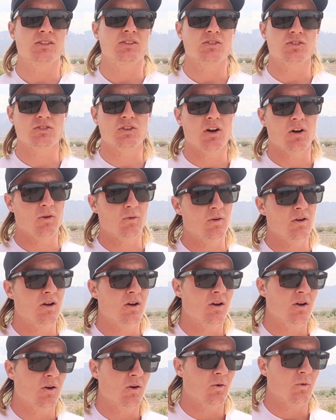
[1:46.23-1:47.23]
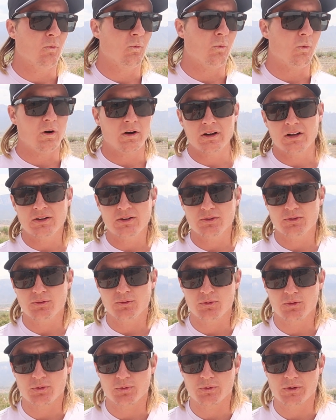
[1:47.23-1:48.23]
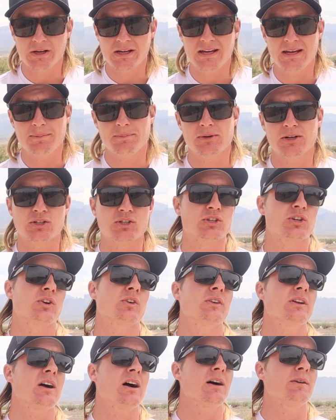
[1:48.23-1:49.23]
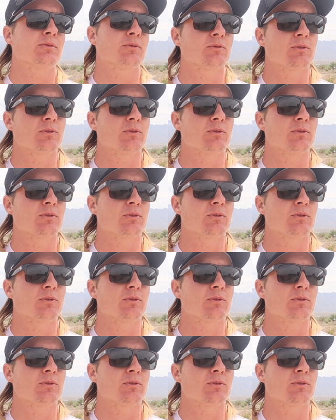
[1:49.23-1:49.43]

So 1 under through 3, but sure enough,